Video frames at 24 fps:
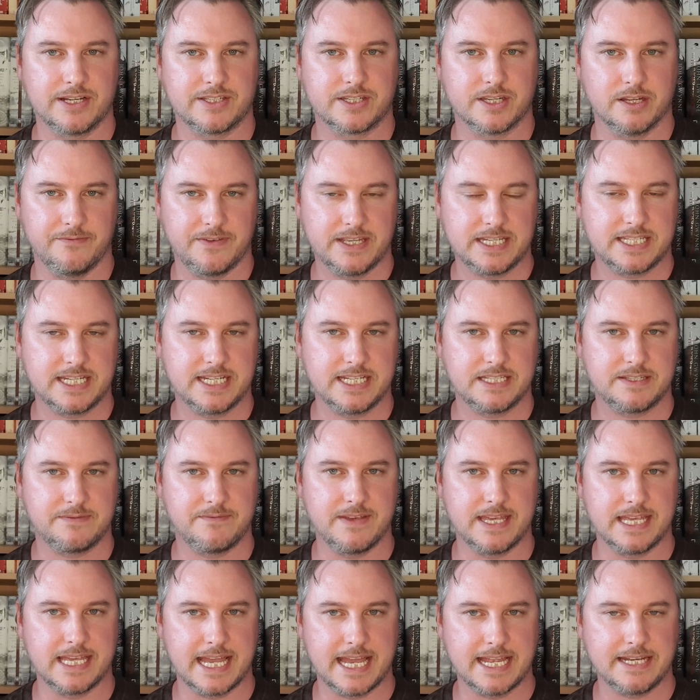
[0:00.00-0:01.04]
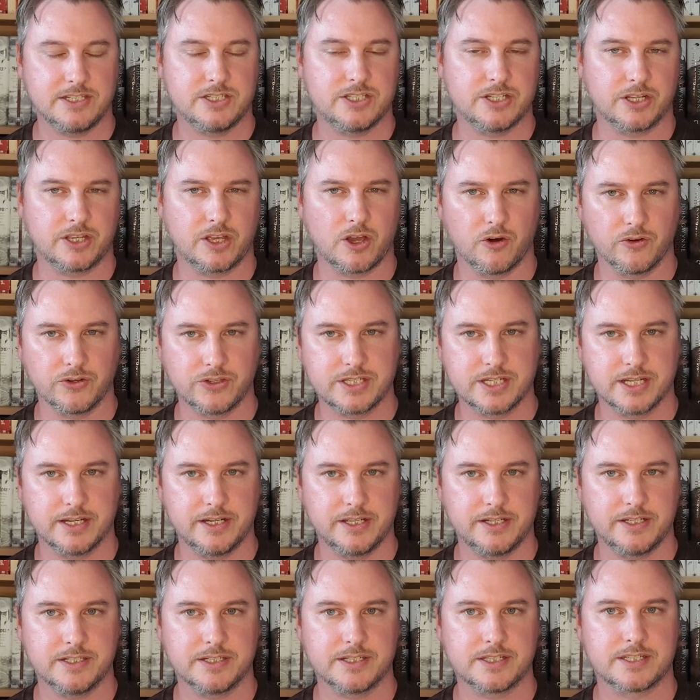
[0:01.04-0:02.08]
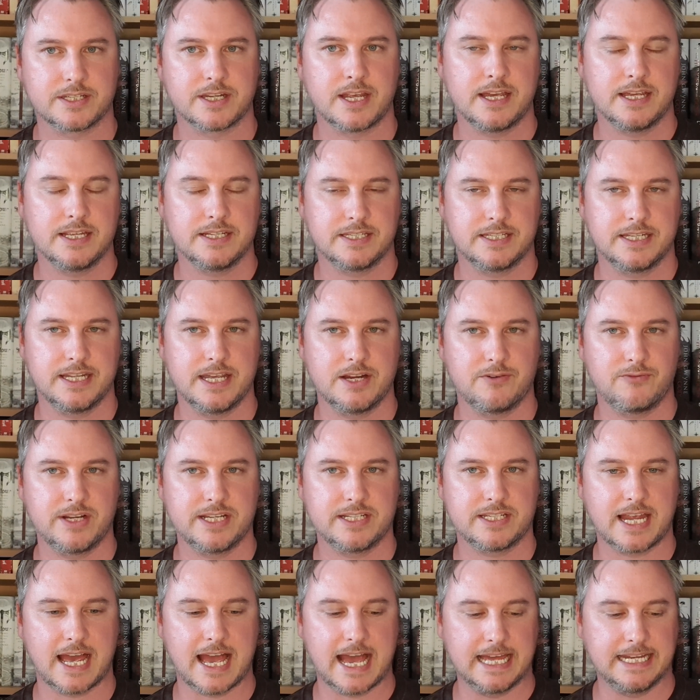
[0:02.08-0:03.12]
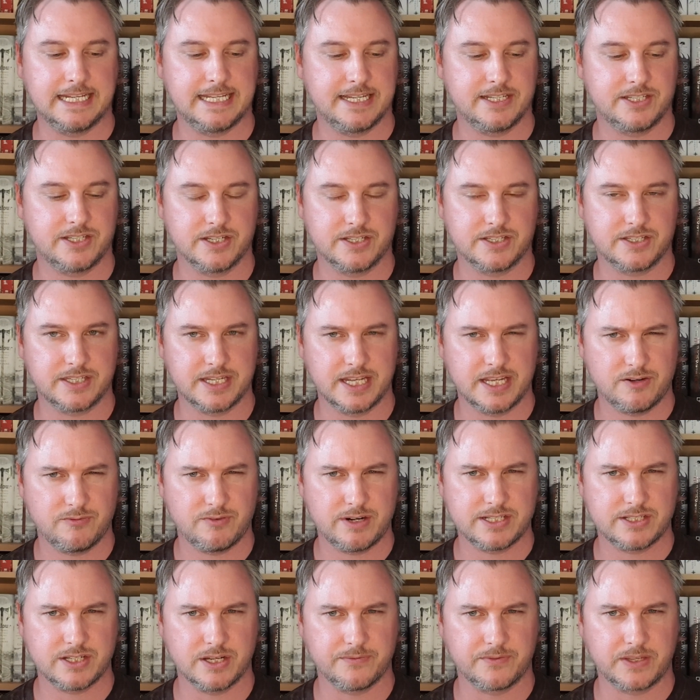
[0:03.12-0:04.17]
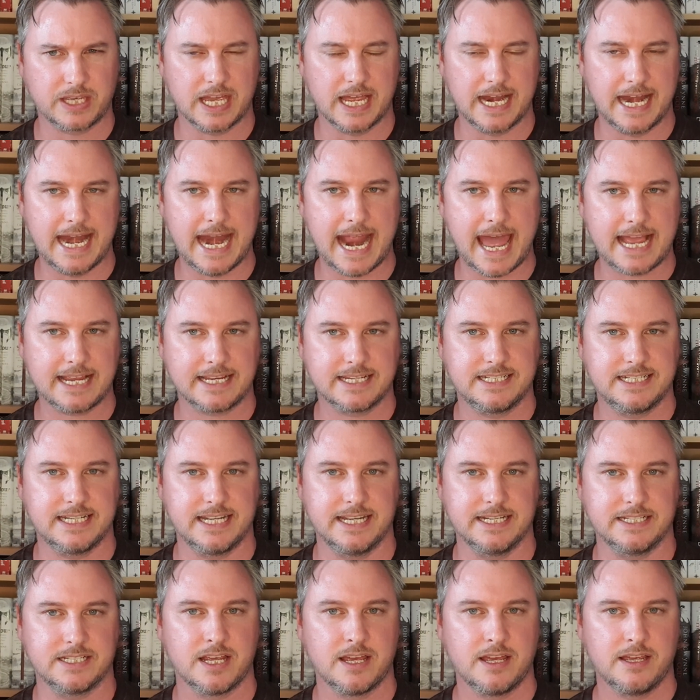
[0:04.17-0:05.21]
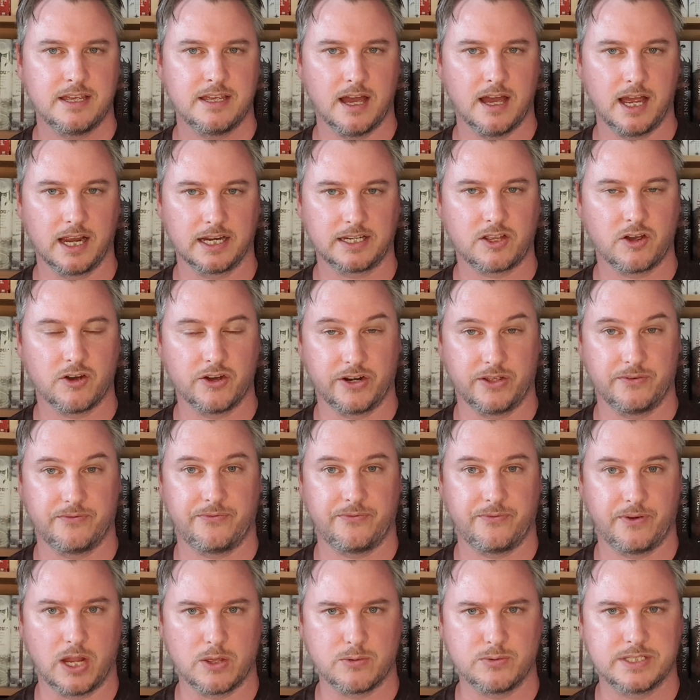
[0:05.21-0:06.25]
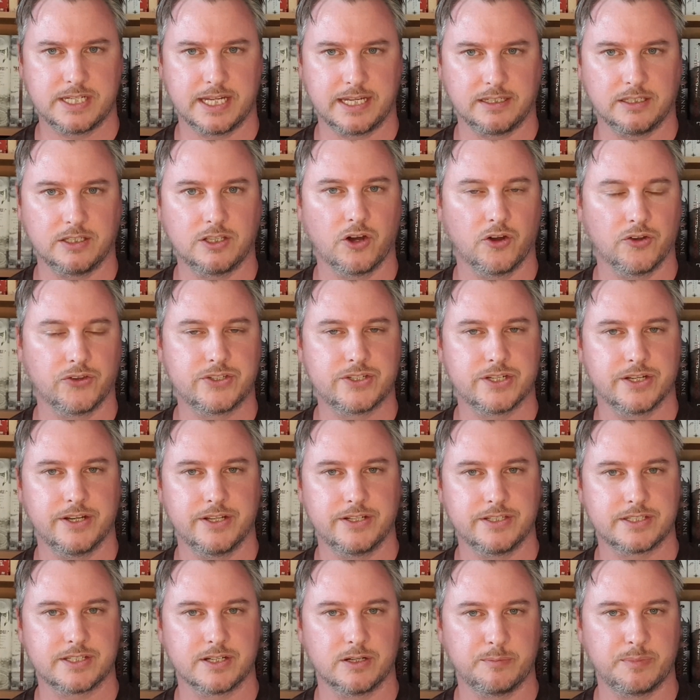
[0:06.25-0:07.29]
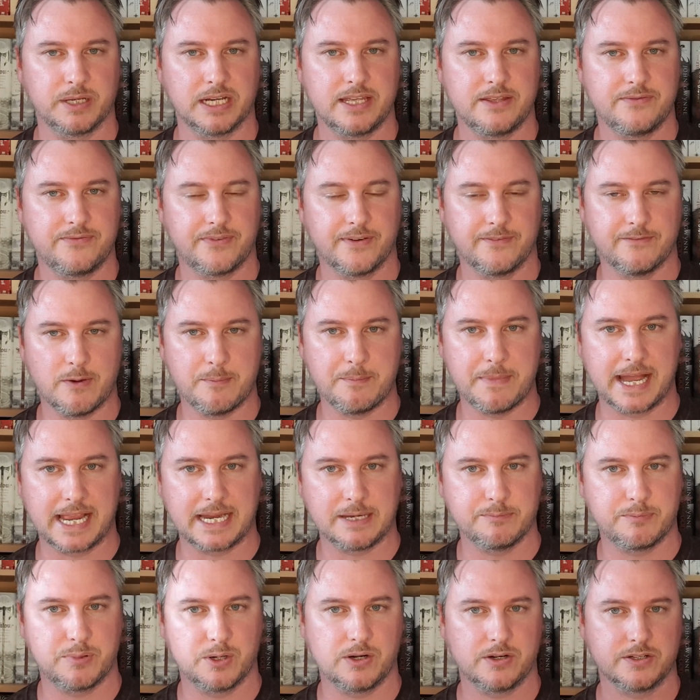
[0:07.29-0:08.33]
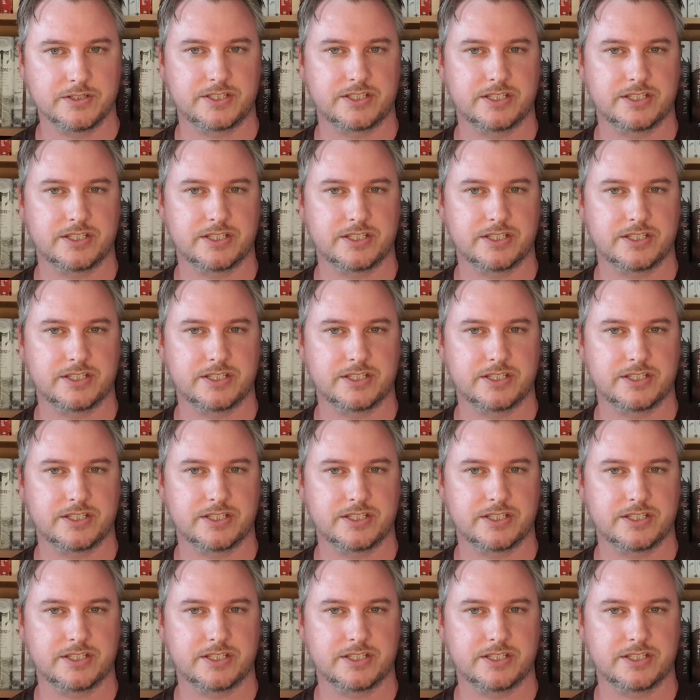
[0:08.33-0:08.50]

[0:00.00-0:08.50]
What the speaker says: So this is the Intercontinents series, and it's a series of connected kind of floating continents, I believe, for the main part.